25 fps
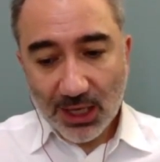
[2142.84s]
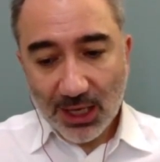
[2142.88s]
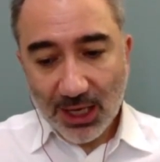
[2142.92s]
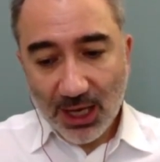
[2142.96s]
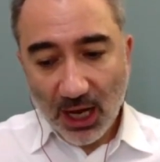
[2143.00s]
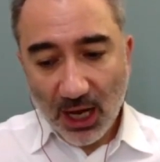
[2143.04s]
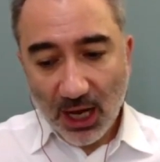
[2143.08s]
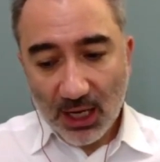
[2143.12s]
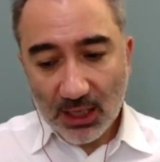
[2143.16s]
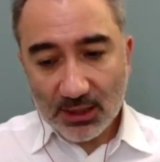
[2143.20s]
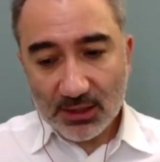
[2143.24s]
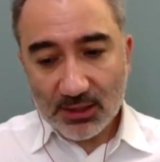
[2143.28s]

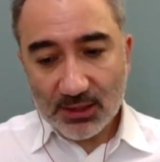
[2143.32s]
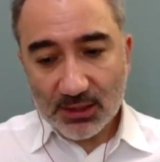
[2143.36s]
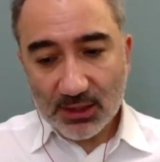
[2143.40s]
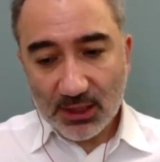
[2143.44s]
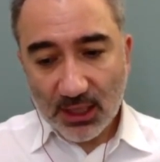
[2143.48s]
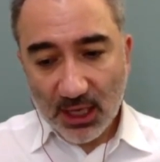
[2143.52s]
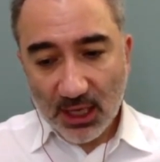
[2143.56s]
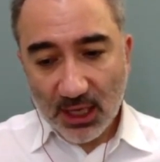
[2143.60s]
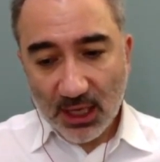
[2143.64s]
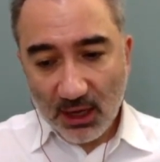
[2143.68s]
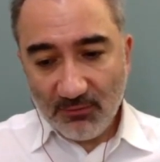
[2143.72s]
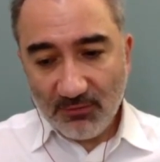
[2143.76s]
God
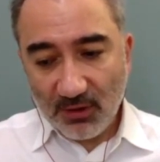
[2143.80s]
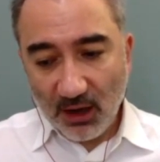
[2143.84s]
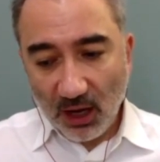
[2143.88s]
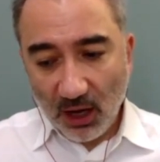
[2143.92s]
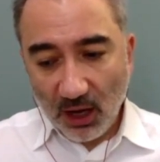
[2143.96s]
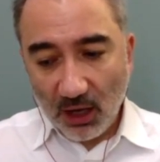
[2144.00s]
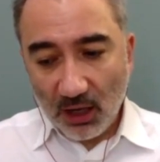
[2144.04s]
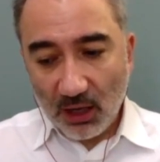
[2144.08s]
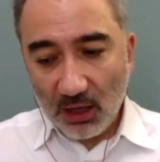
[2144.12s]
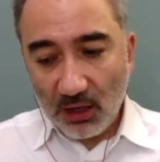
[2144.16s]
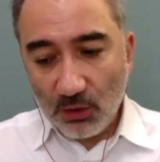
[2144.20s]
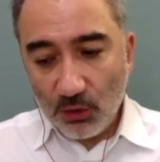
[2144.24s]
gave
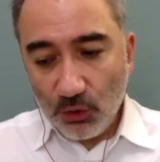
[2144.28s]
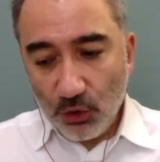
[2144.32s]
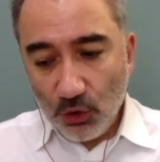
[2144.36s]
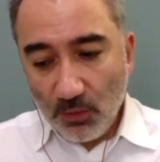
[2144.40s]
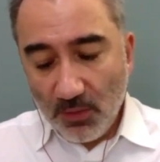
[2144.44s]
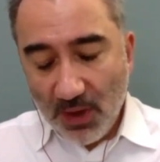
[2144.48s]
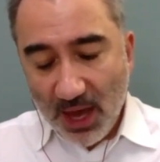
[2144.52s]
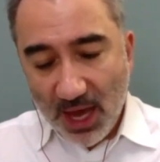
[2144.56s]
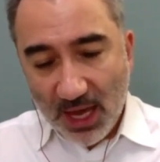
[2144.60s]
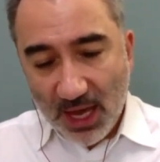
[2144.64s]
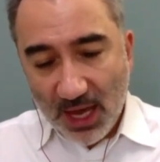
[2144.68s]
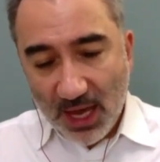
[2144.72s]

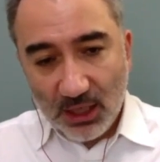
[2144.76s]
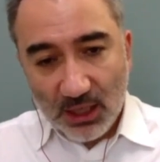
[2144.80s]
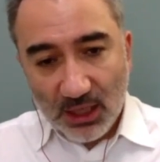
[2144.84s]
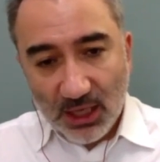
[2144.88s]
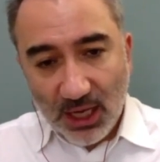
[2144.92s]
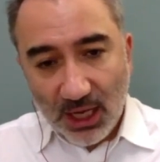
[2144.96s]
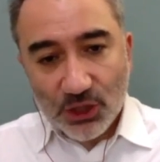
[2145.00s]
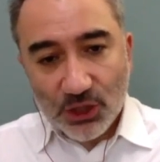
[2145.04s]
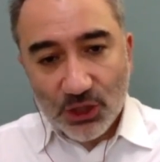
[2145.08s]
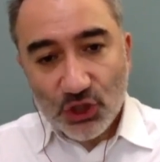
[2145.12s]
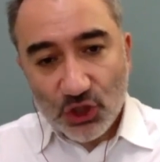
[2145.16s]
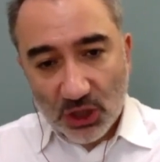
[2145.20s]
humanity
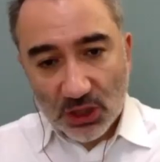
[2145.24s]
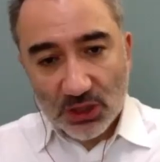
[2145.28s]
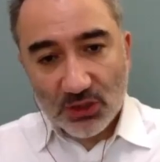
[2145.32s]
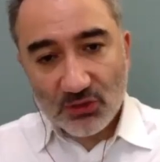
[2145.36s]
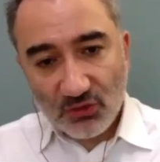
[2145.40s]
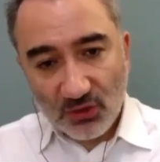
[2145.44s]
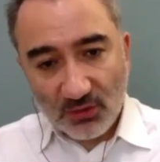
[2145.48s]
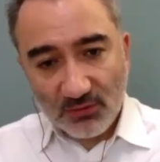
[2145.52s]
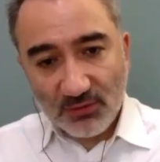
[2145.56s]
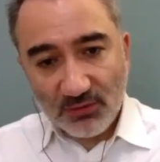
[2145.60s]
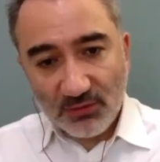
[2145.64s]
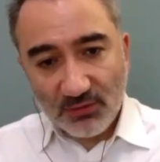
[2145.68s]
not
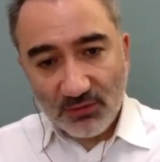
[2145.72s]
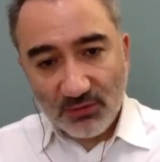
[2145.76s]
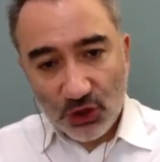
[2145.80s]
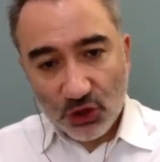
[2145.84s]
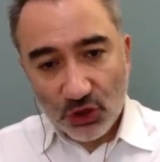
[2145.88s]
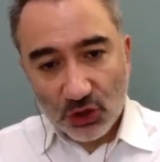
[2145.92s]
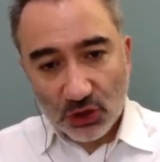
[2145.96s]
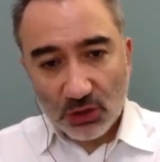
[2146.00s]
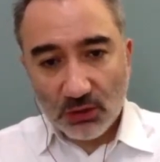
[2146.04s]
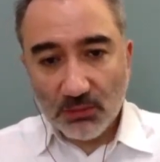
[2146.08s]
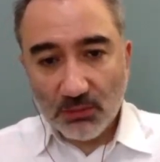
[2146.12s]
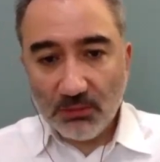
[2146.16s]
just
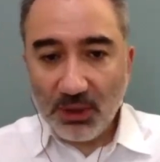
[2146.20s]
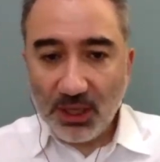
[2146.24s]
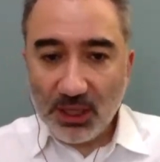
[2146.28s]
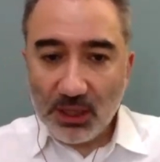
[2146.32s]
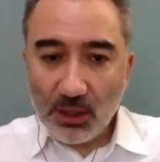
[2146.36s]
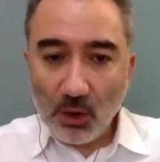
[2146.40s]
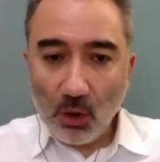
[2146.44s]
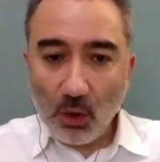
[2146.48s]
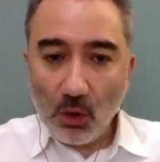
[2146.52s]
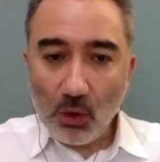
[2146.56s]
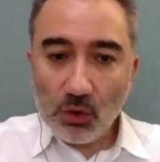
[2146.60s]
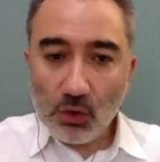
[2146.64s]
revelation,
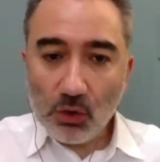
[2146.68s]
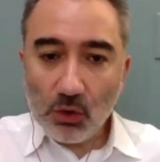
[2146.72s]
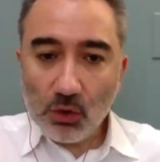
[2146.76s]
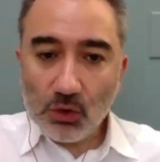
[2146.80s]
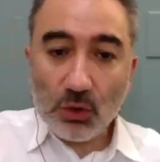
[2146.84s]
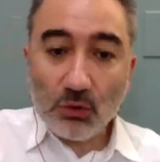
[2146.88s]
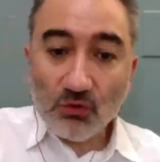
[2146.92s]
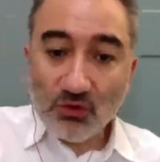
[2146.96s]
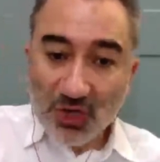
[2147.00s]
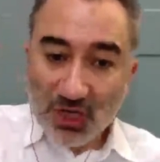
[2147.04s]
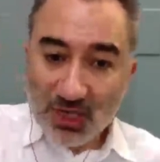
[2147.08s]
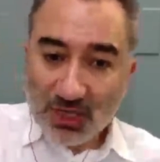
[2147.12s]
but
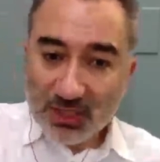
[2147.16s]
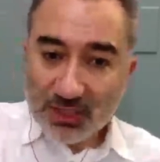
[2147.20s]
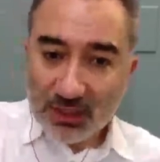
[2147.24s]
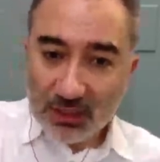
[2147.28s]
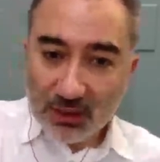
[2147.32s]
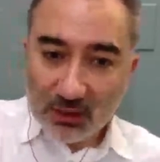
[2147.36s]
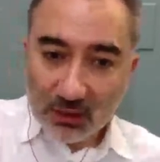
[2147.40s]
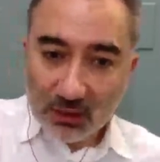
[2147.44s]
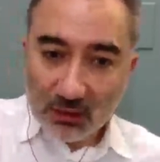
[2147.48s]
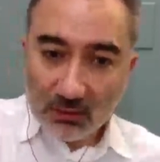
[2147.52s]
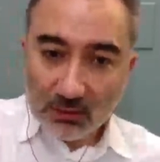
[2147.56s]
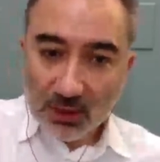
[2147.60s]
also
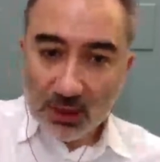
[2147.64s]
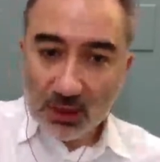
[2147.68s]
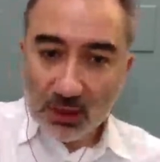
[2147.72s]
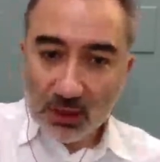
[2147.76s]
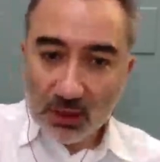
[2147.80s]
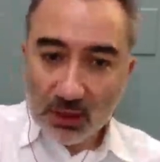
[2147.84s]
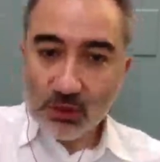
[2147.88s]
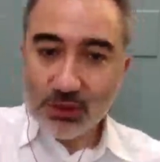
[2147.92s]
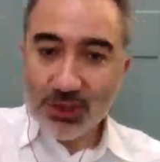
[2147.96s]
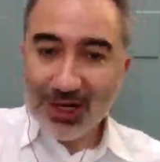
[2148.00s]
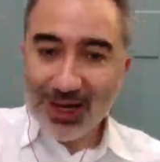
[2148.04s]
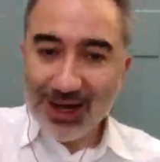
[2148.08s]
reason, but
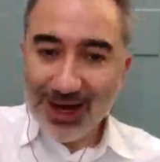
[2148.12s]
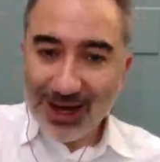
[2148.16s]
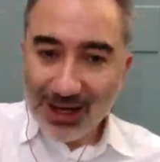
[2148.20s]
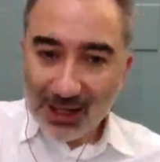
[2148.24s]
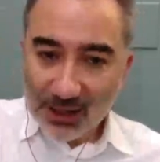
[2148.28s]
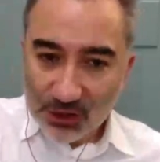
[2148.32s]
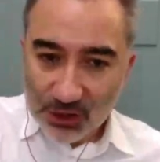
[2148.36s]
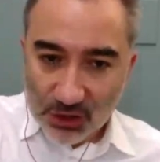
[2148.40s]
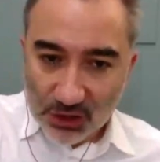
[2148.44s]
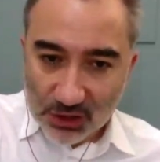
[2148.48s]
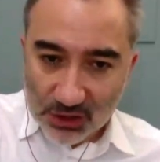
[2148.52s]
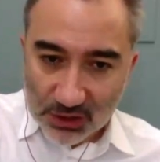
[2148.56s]
also
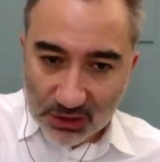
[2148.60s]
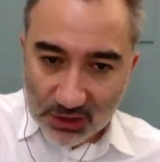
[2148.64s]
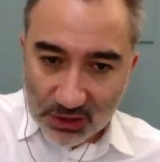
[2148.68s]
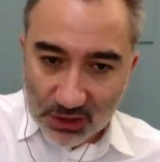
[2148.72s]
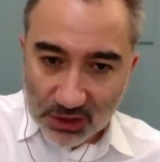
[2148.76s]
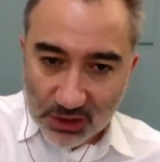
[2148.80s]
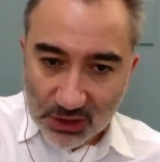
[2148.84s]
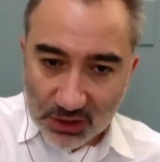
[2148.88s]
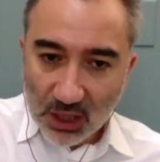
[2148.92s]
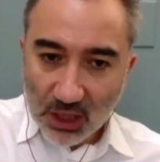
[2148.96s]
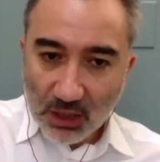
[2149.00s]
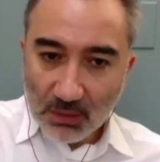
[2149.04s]

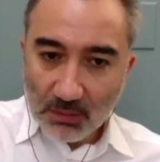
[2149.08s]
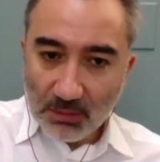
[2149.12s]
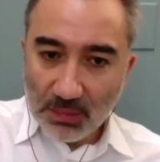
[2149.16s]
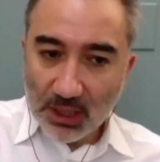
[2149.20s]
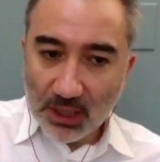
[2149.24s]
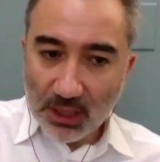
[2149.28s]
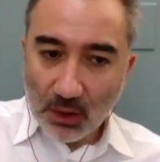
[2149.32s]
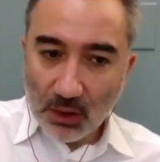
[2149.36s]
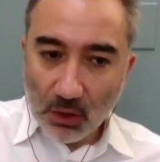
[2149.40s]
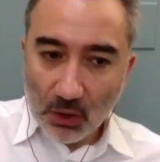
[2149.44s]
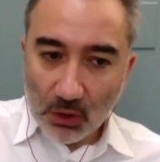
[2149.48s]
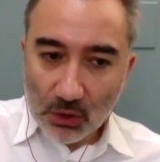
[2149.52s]
conscience,
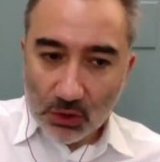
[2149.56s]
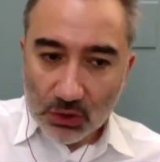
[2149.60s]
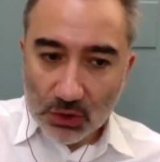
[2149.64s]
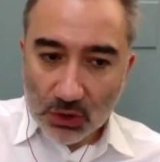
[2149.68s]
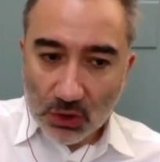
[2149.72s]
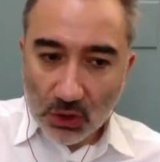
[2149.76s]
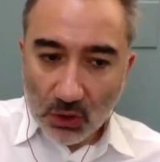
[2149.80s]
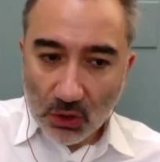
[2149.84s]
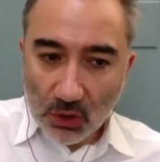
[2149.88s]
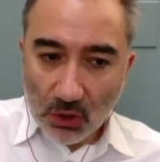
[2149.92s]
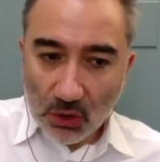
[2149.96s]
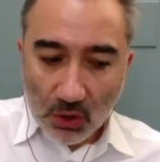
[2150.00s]
but
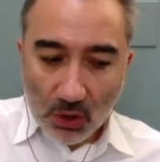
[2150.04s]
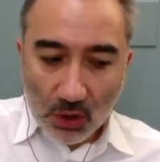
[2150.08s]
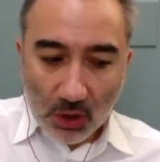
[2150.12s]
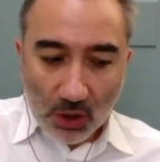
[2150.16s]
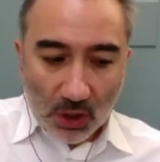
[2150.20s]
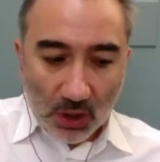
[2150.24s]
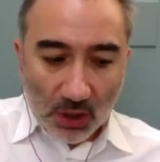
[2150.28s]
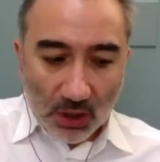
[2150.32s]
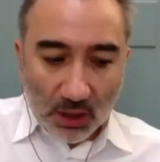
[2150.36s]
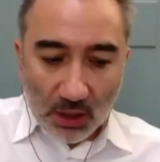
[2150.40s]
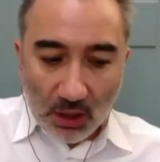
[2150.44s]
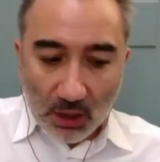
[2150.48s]
also
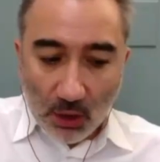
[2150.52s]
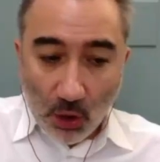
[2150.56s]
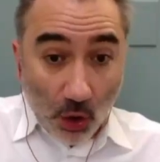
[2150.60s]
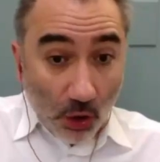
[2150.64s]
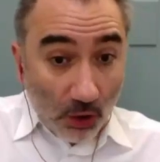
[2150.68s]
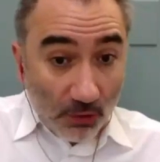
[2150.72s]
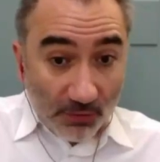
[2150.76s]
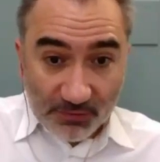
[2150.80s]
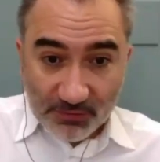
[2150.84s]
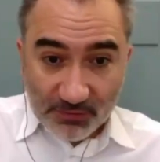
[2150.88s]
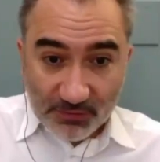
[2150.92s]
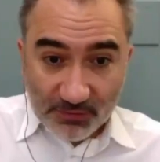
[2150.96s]

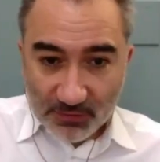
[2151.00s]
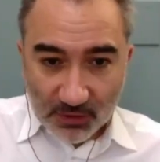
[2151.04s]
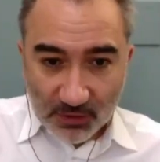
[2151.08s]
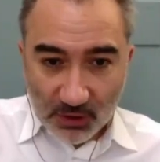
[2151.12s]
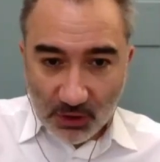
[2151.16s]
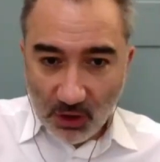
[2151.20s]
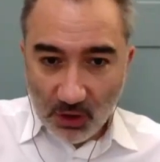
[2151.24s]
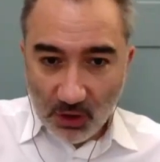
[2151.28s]
earth,